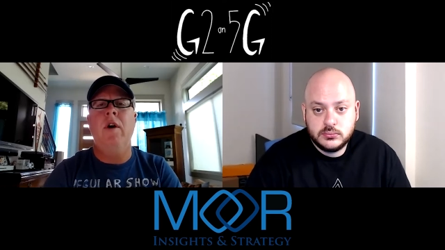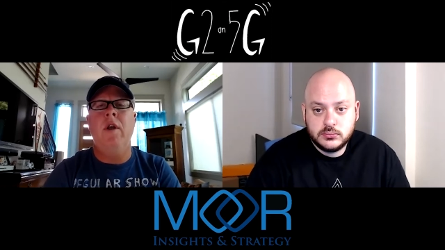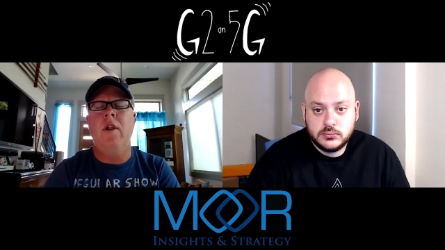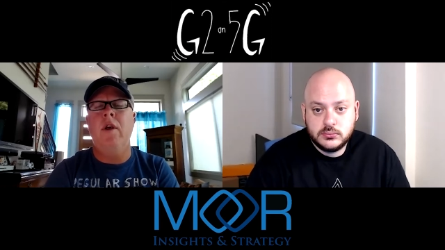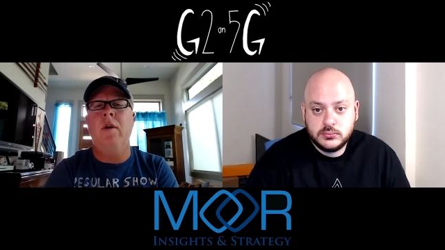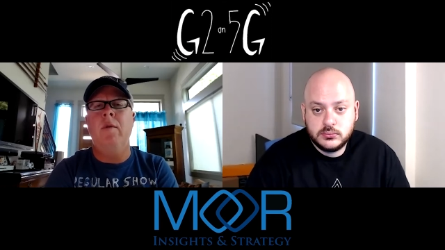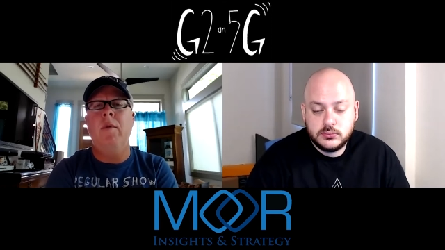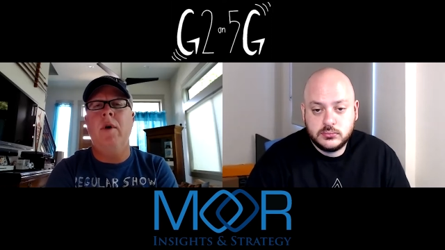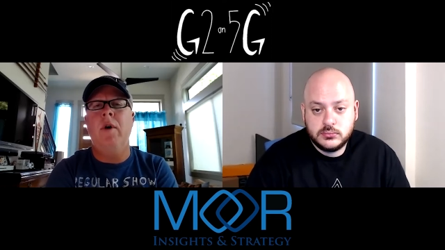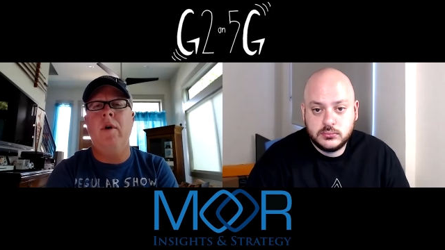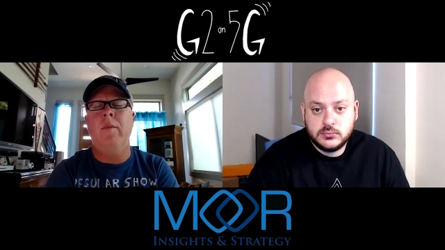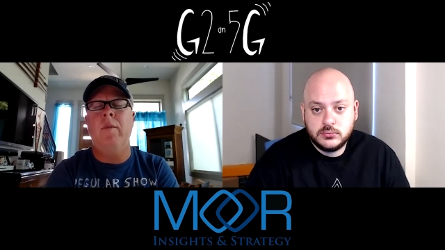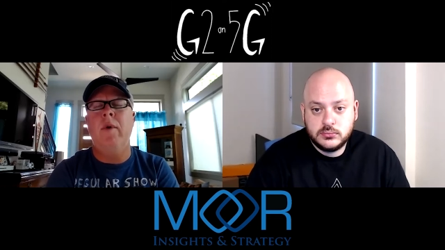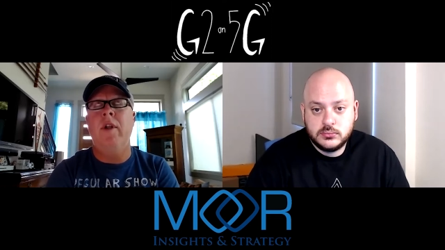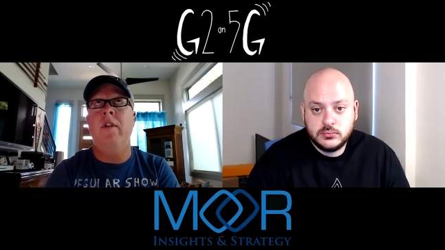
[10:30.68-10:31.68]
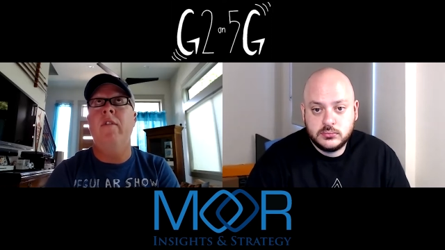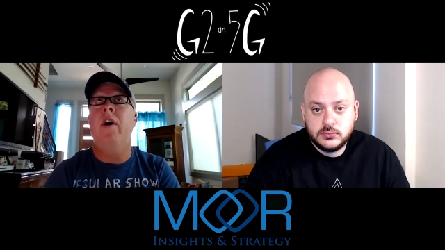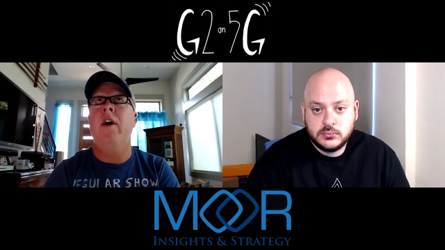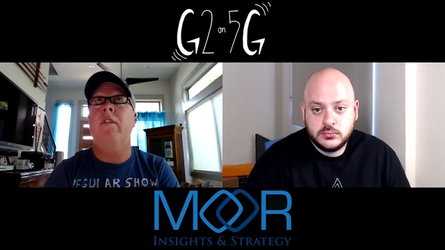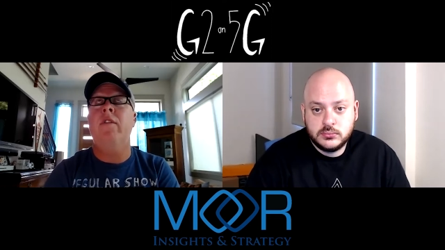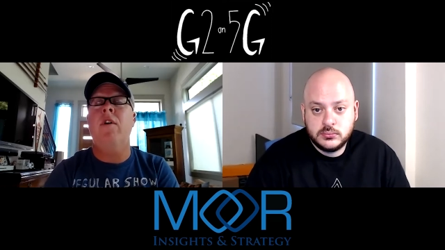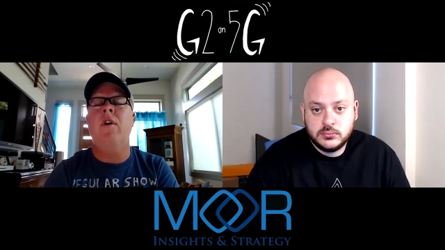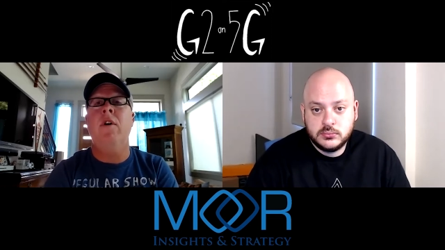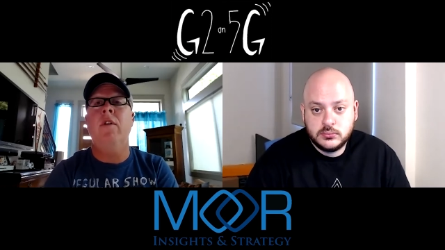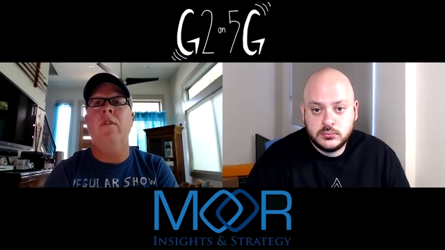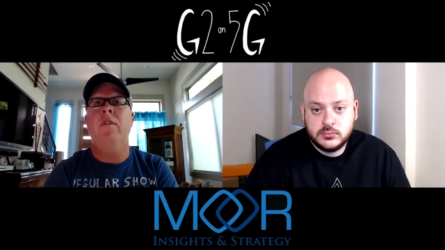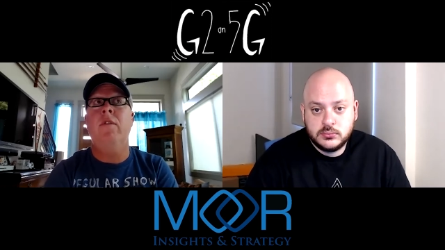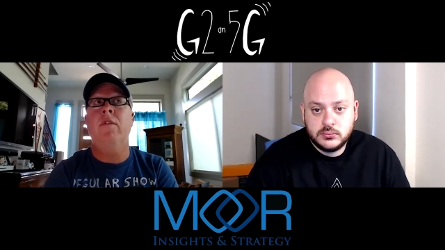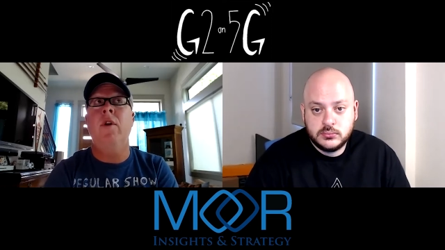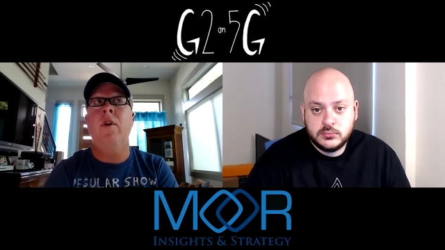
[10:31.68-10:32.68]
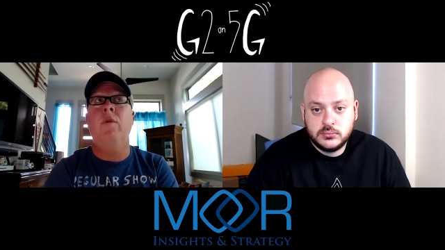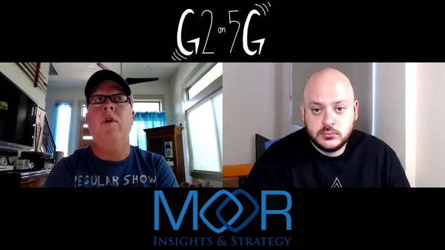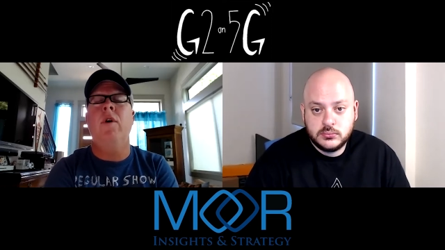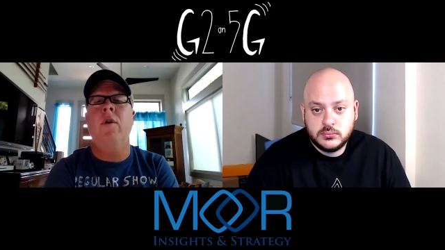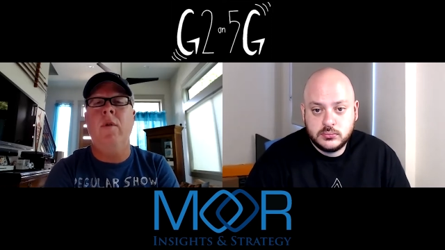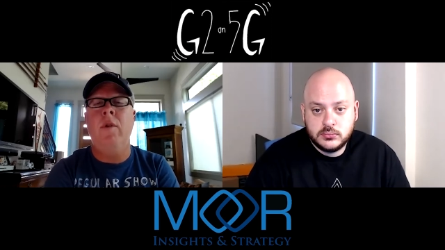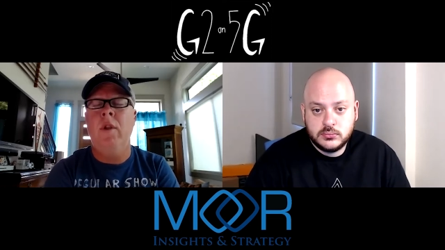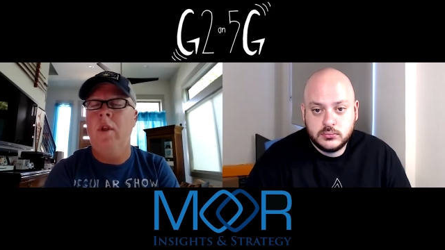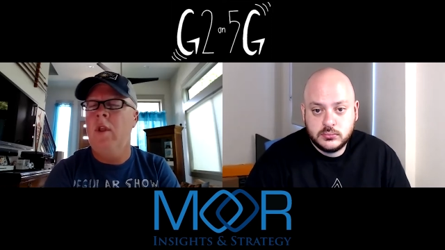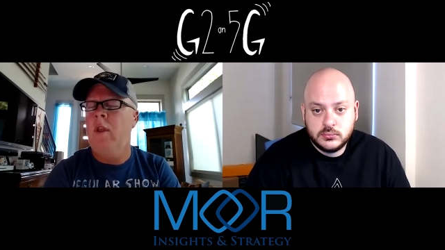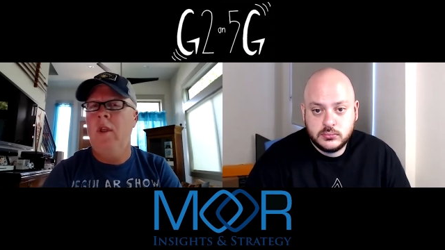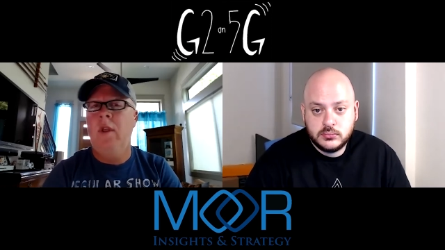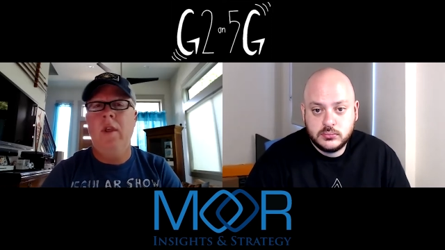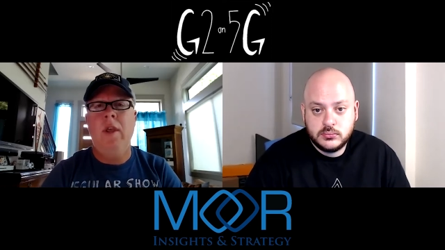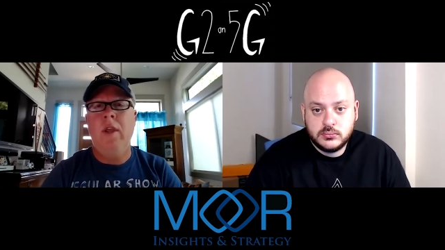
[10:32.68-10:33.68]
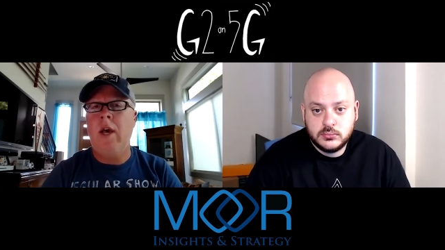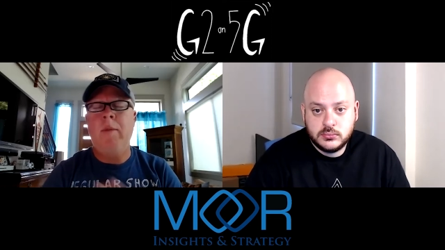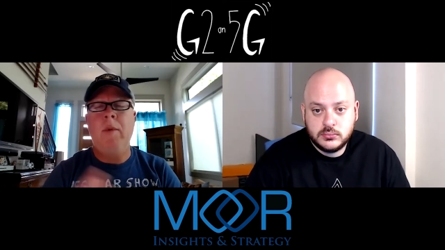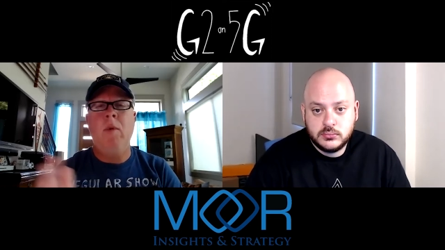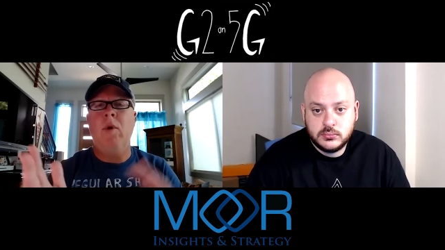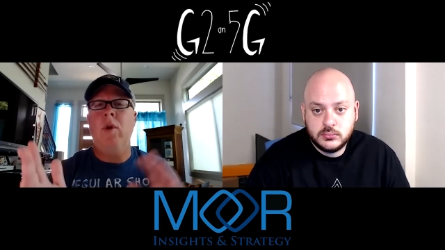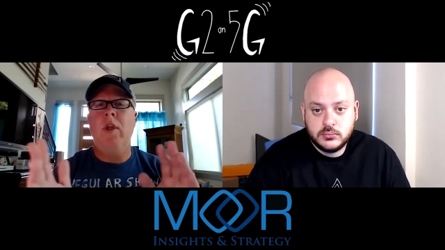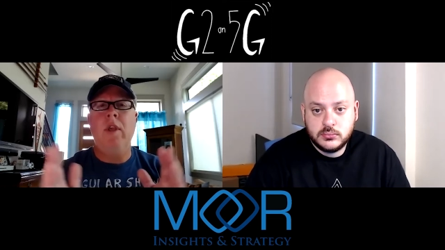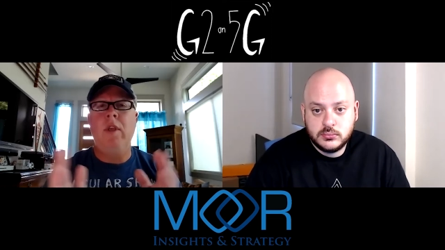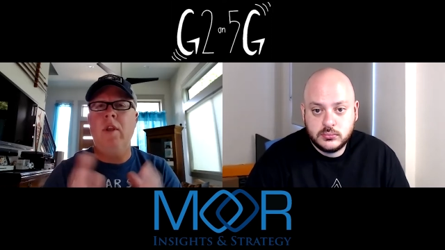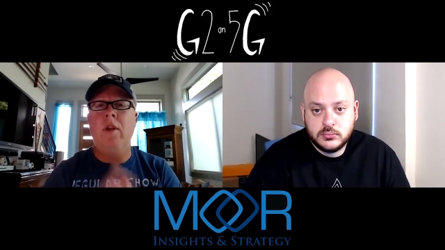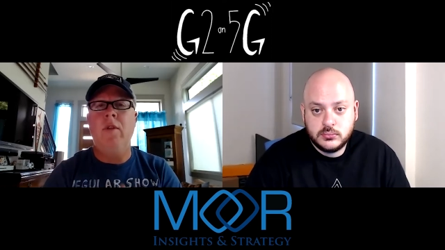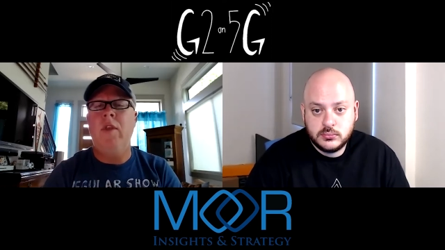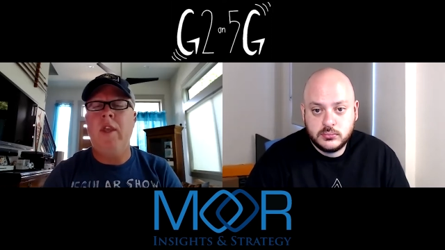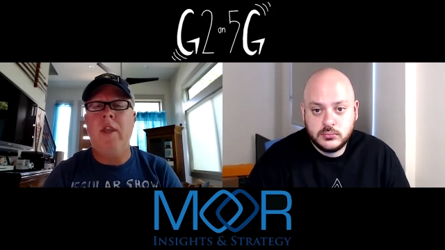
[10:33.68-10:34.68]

Speaker 1: um, um, a device called Snowcone. It got me really, you know, thinking